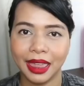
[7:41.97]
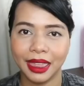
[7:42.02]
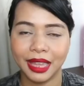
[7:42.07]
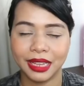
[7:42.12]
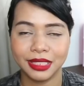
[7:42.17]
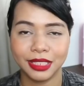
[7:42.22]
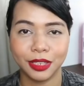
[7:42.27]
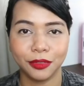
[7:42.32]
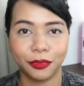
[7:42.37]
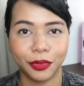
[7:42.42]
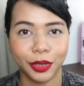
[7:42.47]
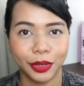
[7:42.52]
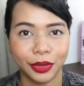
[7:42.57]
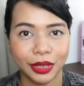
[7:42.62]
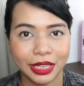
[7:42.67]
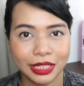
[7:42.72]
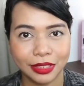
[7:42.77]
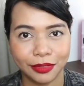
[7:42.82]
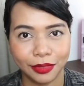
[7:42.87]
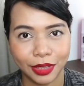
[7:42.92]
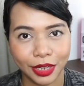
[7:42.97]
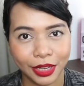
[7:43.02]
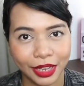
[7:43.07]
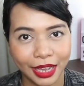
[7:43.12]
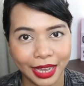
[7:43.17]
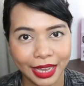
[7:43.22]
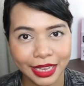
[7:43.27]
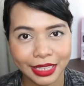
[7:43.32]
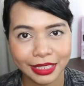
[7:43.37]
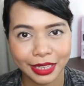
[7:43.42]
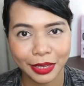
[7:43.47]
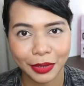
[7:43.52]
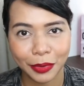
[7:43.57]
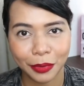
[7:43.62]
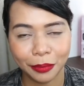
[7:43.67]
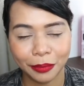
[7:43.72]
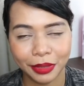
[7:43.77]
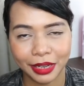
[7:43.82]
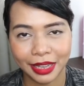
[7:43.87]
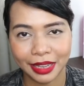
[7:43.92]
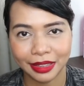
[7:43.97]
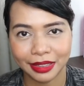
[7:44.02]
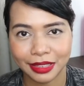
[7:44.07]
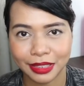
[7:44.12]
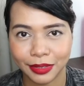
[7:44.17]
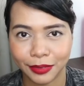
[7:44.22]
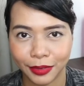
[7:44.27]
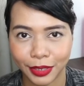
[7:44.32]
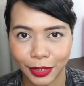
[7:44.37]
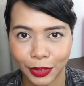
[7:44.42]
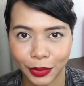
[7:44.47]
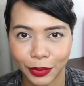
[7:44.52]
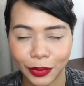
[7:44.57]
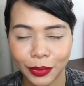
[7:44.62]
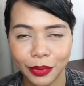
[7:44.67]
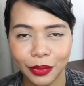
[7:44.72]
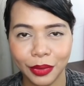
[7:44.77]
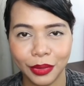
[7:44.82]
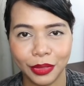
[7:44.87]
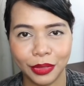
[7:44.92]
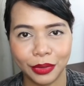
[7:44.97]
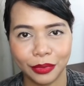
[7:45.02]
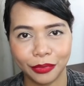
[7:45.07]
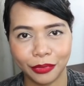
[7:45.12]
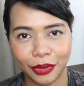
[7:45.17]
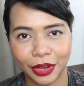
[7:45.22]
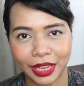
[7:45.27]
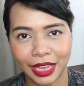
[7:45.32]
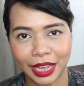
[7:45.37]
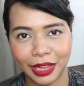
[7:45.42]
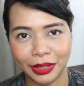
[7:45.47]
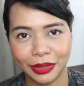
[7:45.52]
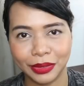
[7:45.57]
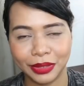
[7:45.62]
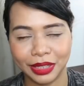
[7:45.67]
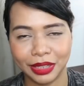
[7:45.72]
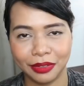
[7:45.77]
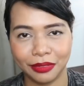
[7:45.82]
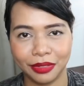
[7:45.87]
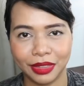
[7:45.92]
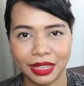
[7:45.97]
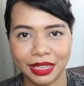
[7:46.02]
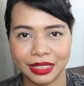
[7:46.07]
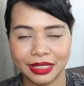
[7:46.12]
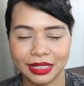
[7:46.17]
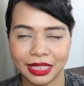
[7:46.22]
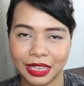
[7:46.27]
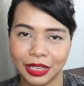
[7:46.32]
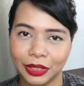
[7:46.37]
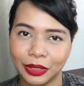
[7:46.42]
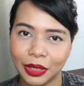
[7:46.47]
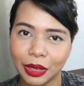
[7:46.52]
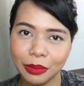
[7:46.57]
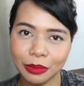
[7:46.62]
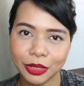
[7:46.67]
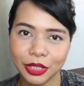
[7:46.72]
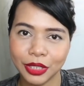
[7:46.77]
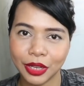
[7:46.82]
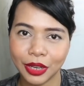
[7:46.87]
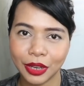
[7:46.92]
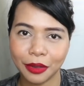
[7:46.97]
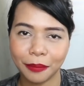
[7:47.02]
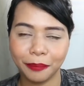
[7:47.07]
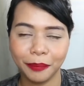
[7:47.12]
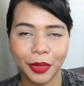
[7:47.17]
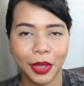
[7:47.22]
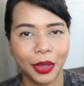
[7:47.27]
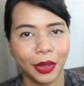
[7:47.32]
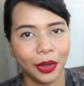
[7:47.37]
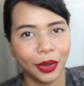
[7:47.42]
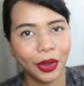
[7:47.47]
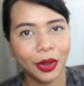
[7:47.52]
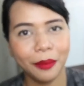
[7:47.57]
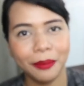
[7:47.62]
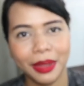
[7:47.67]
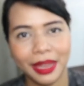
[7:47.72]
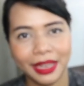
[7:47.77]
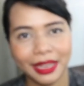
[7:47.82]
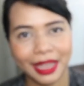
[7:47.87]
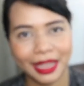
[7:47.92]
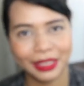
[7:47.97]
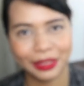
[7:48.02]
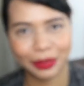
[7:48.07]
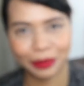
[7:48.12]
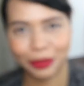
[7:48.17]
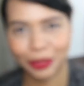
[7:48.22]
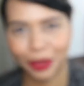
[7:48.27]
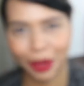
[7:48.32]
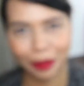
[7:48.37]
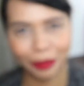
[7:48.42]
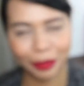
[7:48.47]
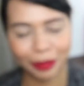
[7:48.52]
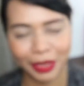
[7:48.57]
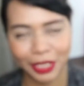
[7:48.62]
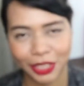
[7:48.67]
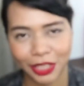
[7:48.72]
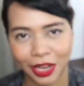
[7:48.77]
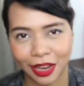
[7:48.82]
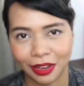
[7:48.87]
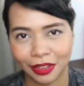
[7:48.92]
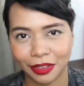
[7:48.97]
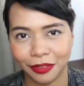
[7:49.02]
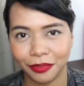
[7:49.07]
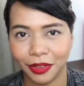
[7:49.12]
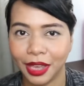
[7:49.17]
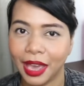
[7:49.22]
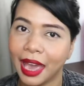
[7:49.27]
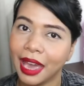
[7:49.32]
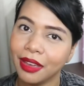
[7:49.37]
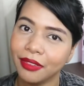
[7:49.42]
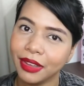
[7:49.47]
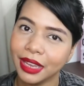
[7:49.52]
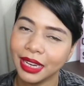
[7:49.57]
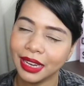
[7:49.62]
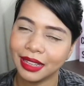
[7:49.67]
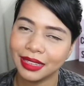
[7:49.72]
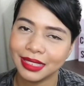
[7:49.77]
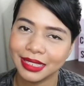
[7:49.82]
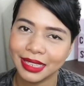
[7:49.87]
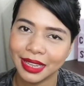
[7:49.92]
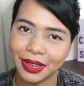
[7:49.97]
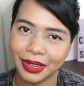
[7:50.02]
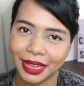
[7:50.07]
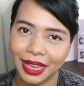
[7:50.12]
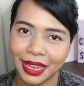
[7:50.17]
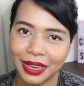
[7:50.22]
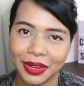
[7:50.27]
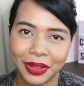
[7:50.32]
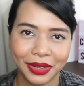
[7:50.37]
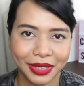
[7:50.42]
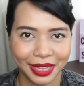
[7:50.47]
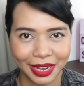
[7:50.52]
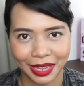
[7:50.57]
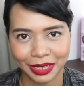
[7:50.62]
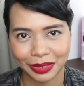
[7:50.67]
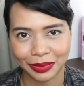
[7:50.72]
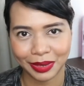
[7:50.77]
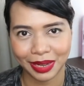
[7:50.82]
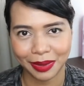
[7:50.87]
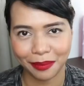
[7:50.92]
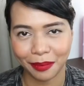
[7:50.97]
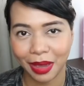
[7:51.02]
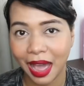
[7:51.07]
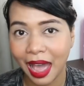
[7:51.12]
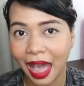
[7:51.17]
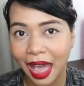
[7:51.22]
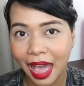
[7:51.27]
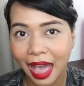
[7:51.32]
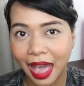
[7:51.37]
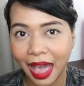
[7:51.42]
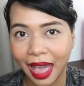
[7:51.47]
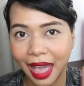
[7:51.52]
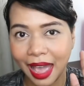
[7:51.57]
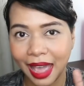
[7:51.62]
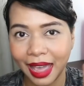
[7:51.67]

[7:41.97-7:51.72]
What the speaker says: And that's it for today's vlog, guys. I hope you like this video. Don't forget to give this a thumbs up, comment, and subscribe to my channel if you haven't. I'll see you again on the next one. Bye!